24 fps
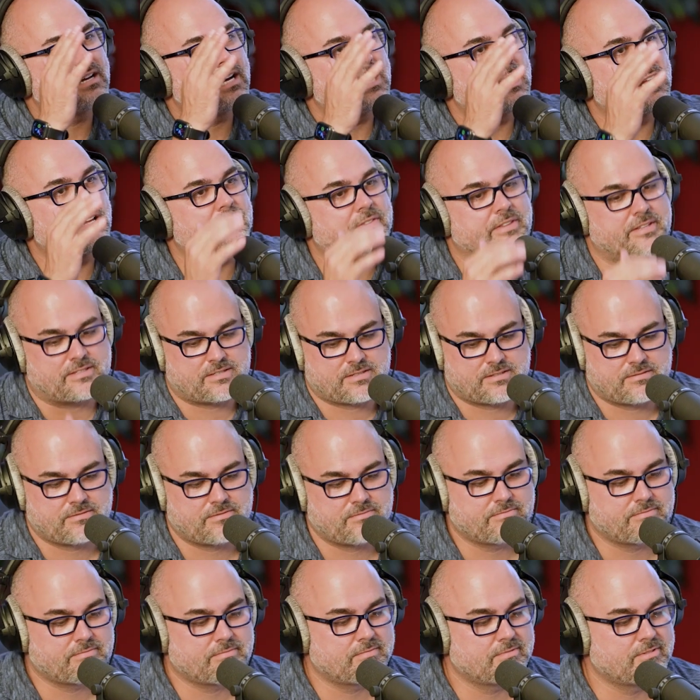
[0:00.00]
I love this.
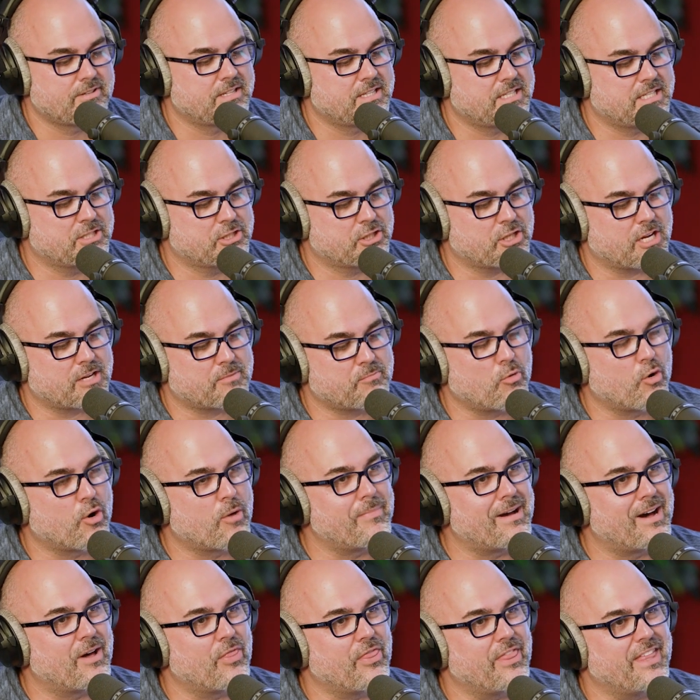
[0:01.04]
Let's talk more
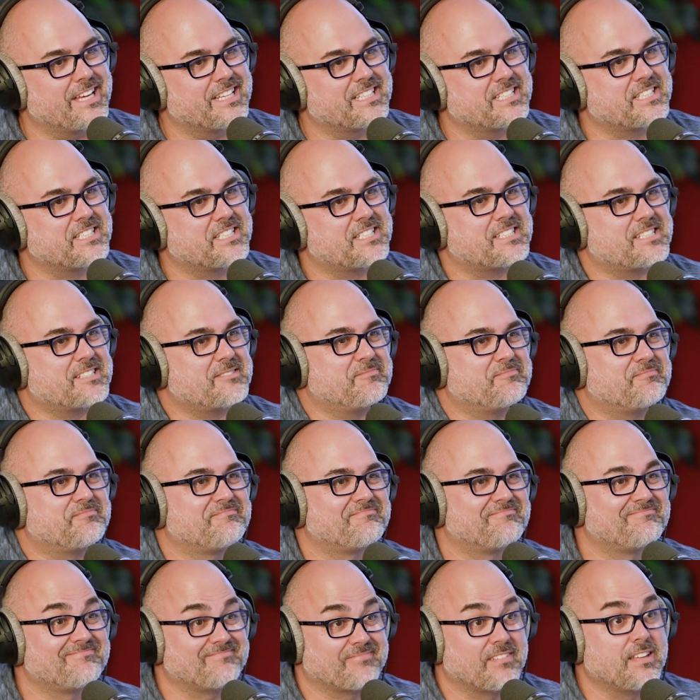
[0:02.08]
about this
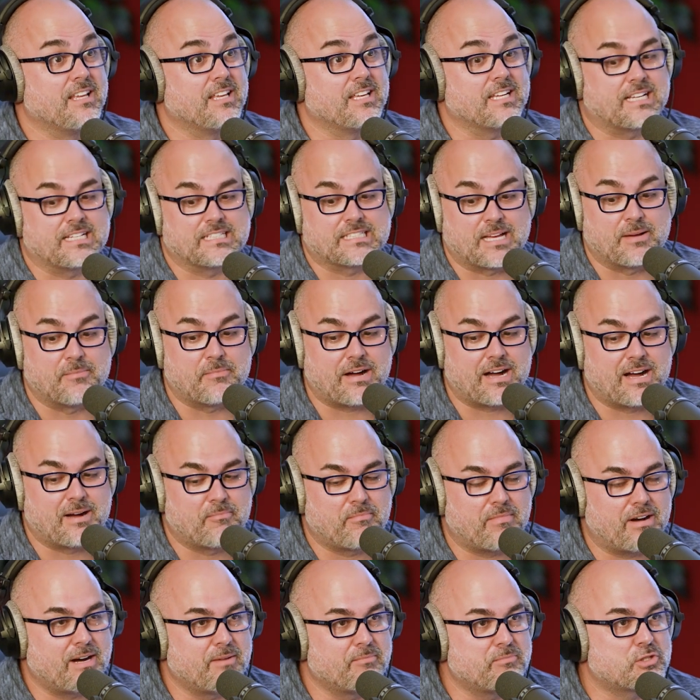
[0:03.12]
because I'm,
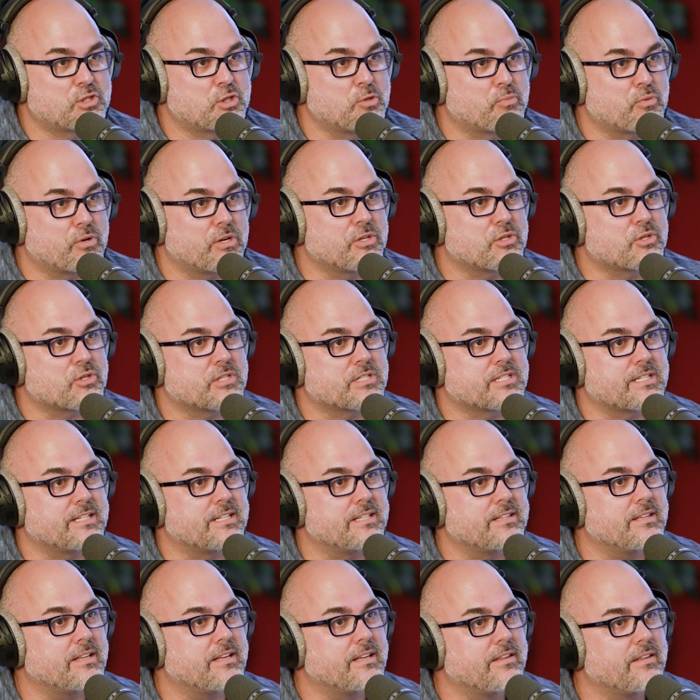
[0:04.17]
I'm, I'm super interested
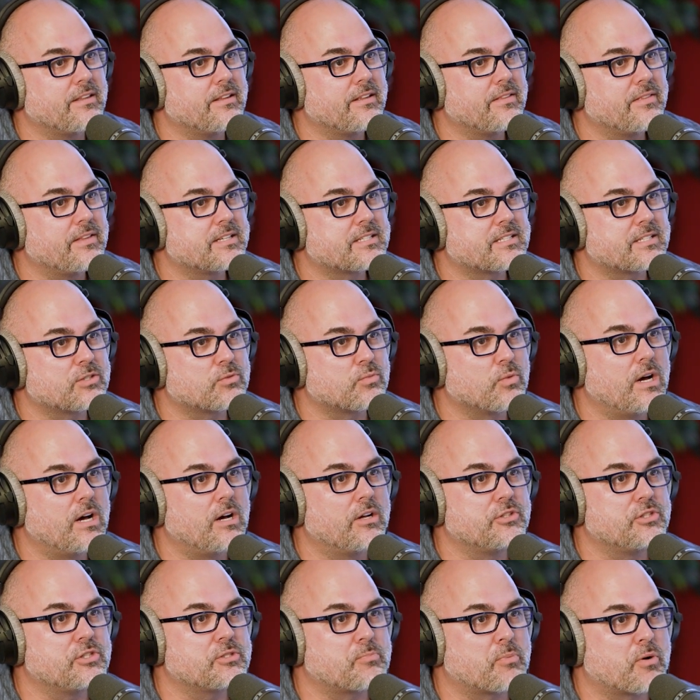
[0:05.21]
in, in, in, this as
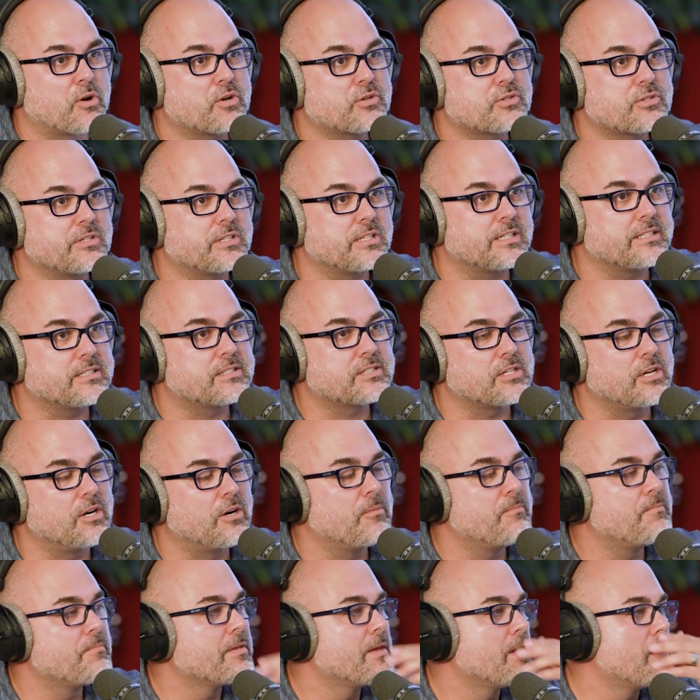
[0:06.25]
well, just personally.
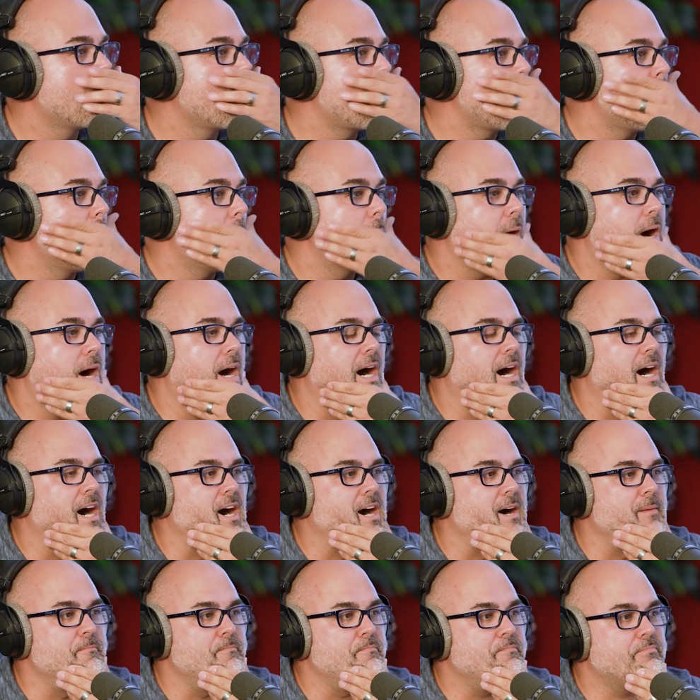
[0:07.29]
So,
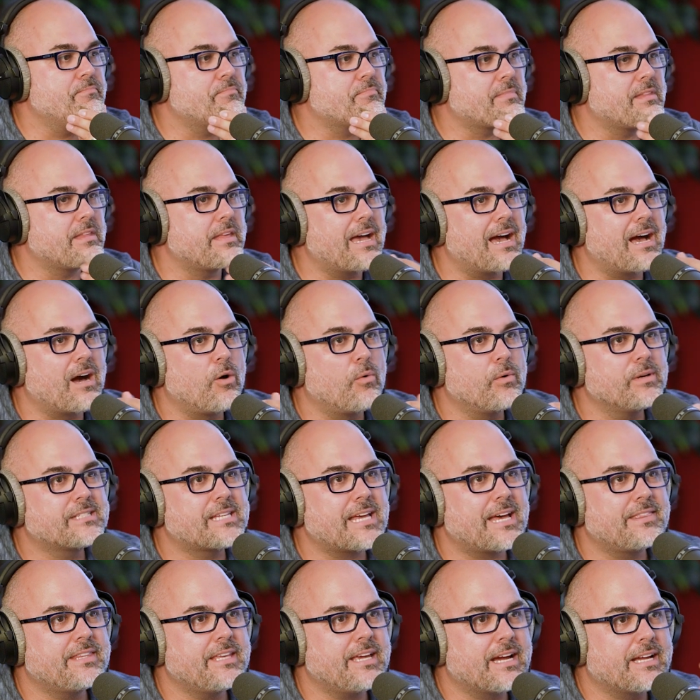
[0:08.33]
um, yeah, I always
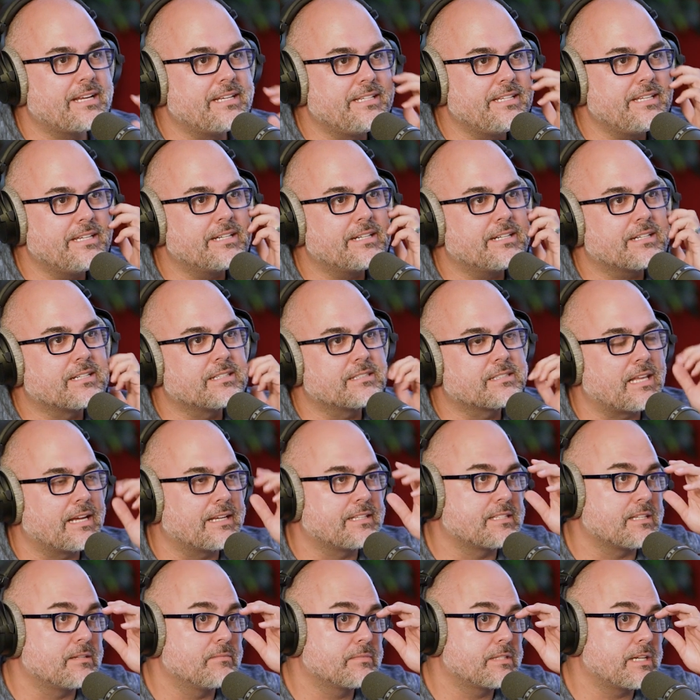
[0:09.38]
had the idea because like
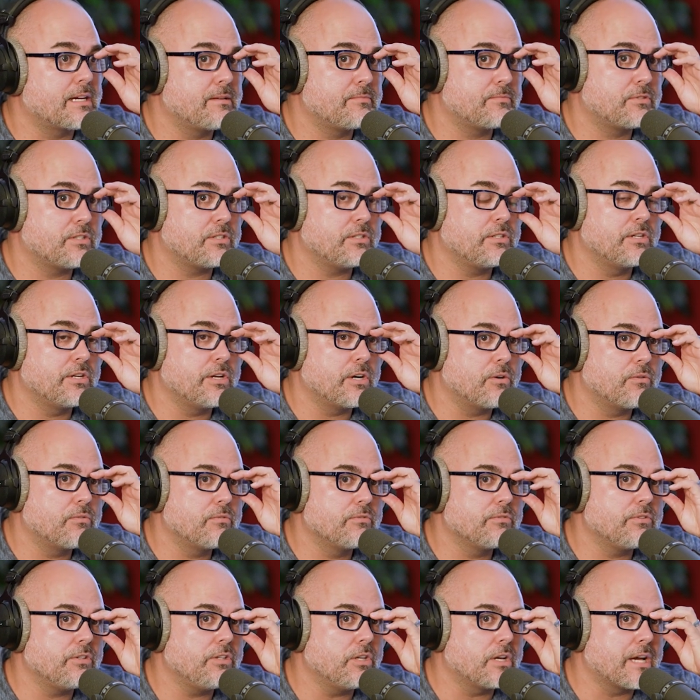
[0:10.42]
sometimes you know
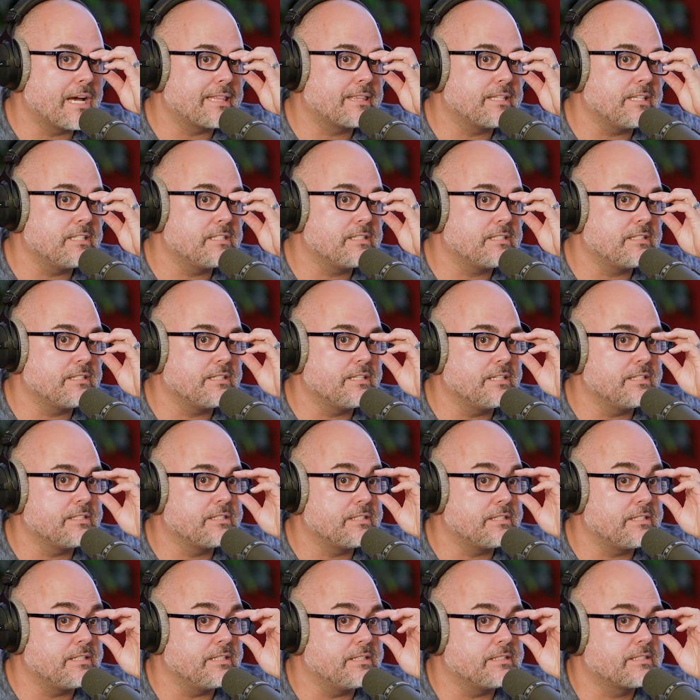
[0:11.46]
you got these
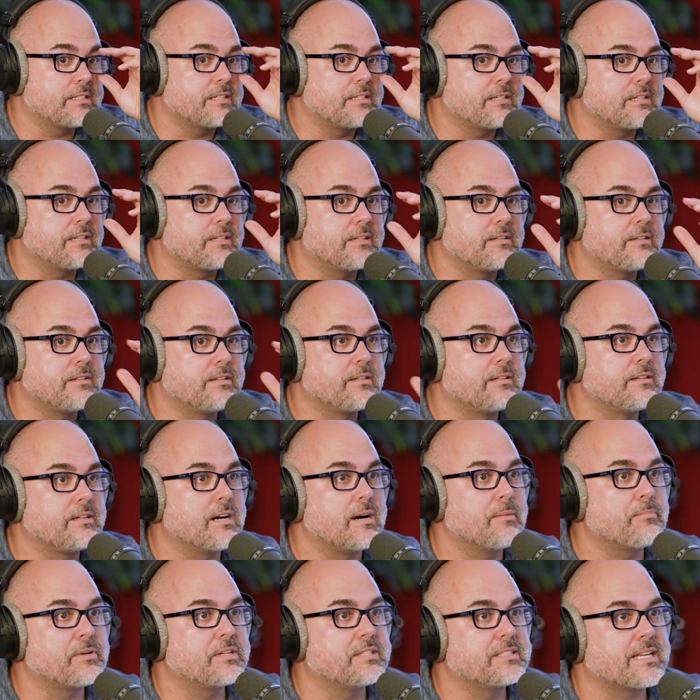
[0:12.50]
these these
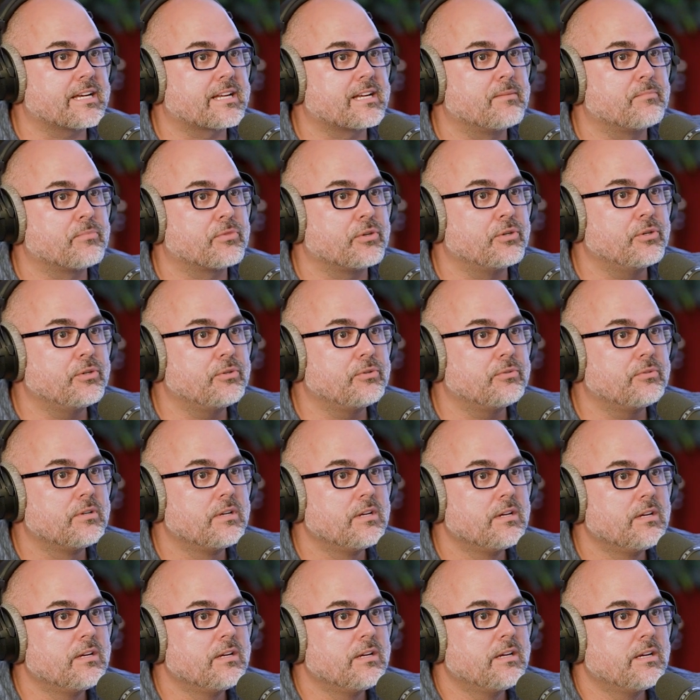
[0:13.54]
companies that come through,
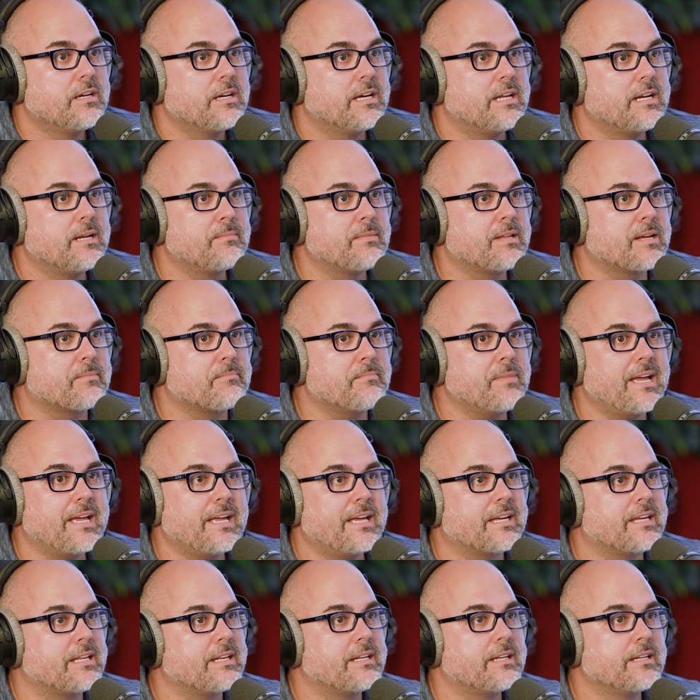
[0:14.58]
and I'm like,
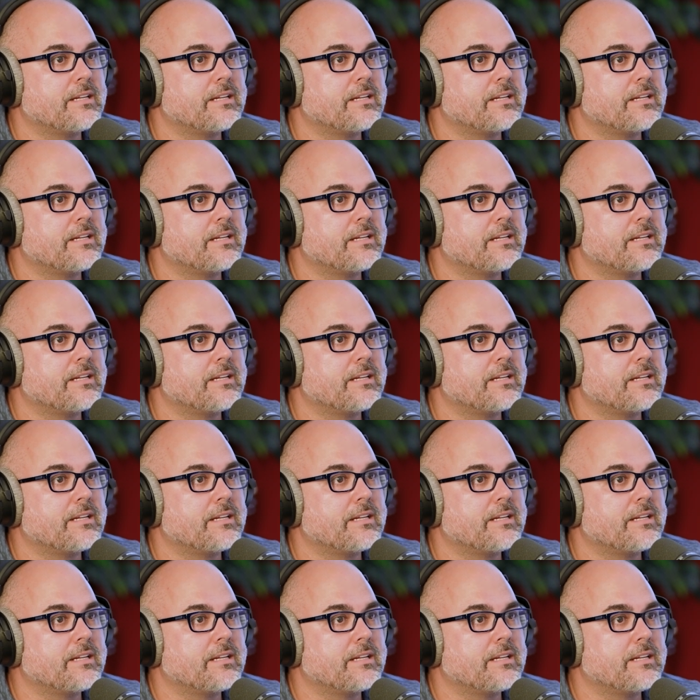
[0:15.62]
man,